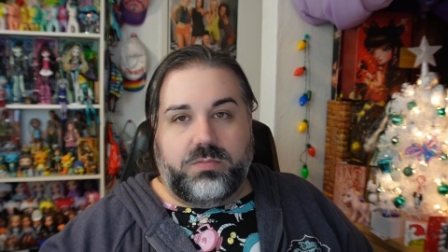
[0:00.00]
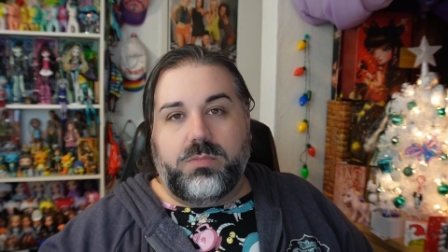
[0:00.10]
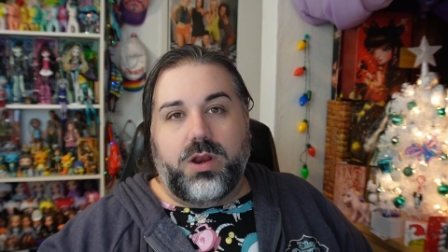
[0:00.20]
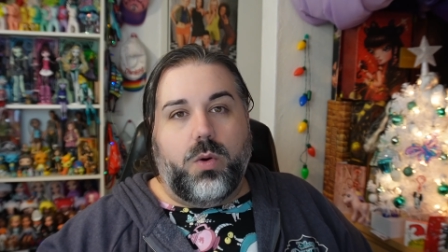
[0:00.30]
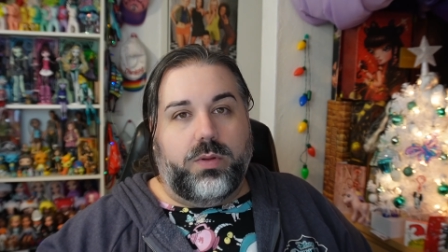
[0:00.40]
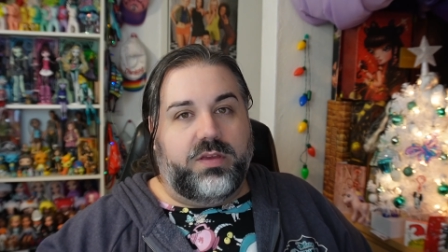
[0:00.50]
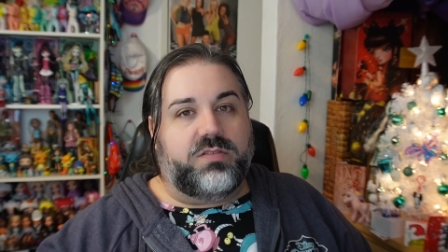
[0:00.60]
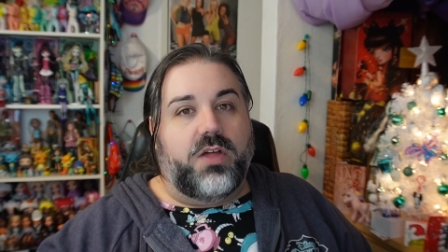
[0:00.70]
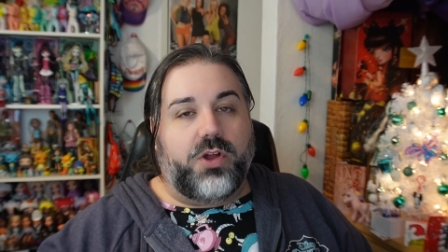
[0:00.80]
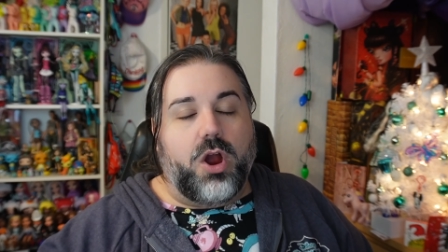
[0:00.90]
you know, once I
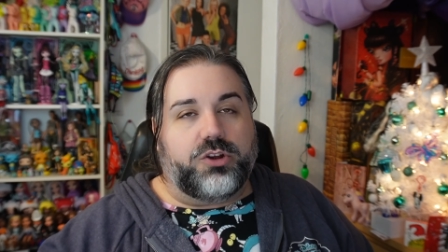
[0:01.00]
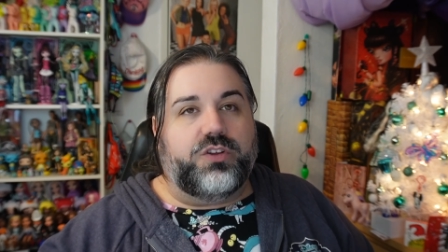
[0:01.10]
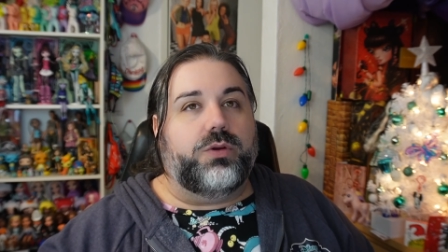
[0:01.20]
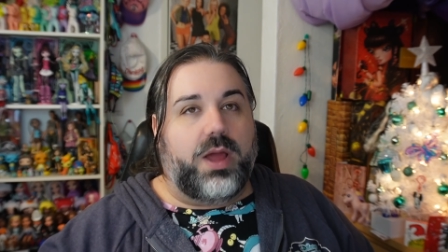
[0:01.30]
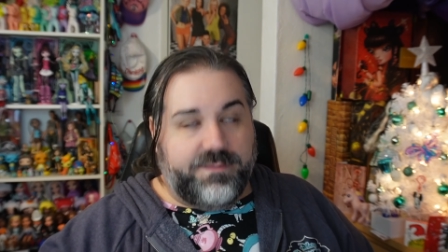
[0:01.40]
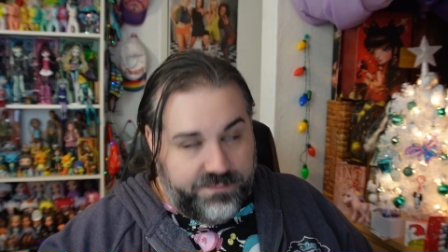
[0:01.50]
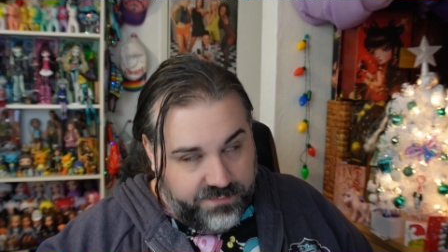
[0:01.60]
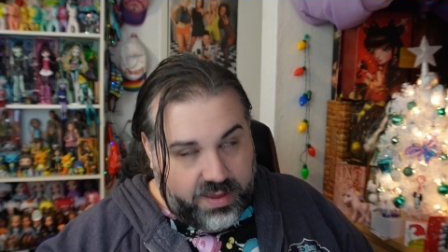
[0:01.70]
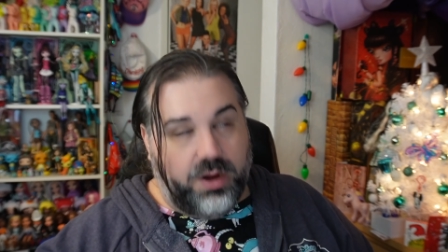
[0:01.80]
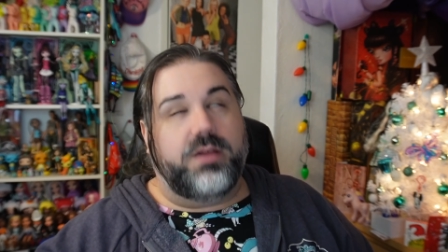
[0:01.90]
saw the cartoon, I
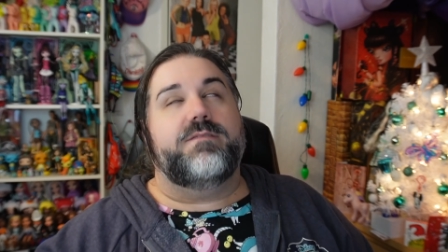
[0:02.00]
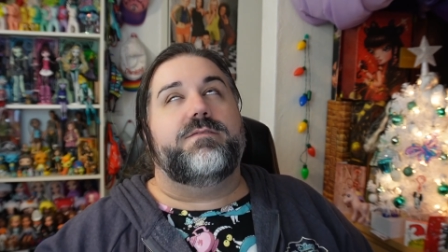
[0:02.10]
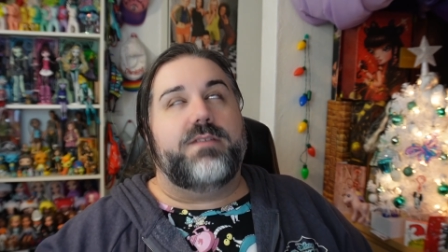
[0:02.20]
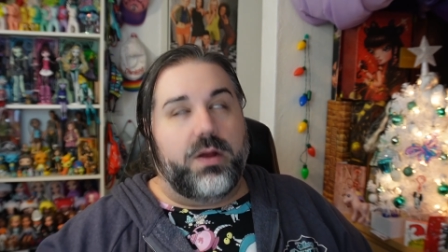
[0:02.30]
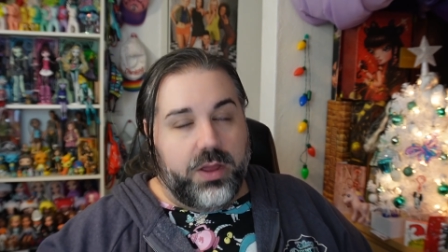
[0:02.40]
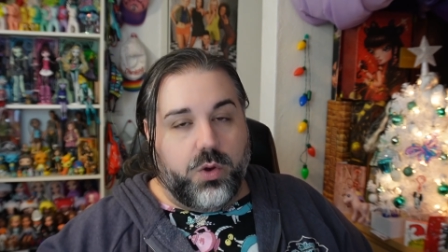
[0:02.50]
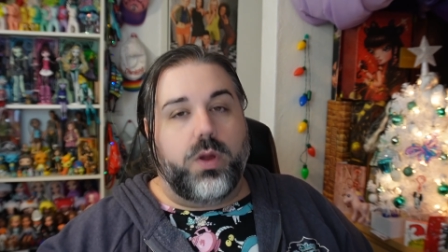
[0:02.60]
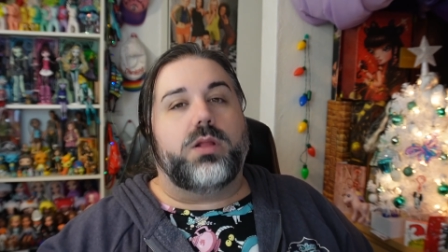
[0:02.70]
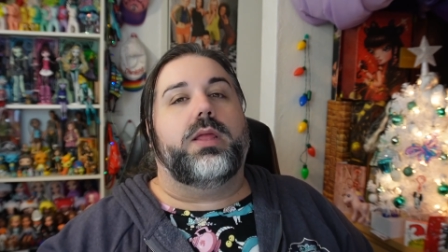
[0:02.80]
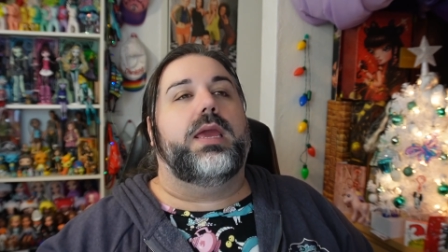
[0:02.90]
very, very
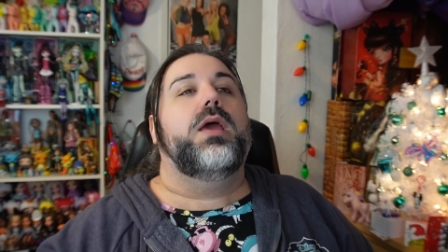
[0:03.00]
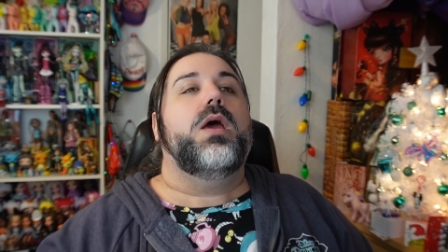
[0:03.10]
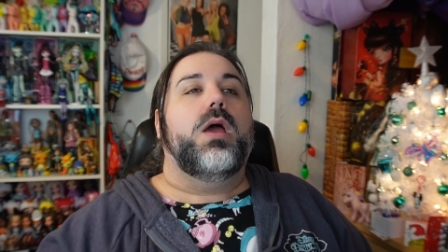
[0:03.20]
quickly